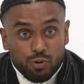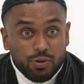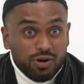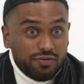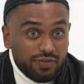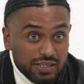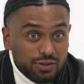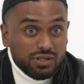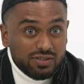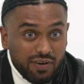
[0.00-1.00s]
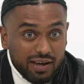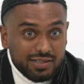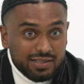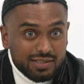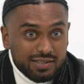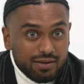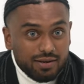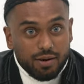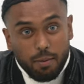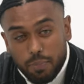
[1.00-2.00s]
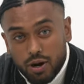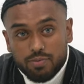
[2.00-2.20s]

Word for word: we put a thing to his face, put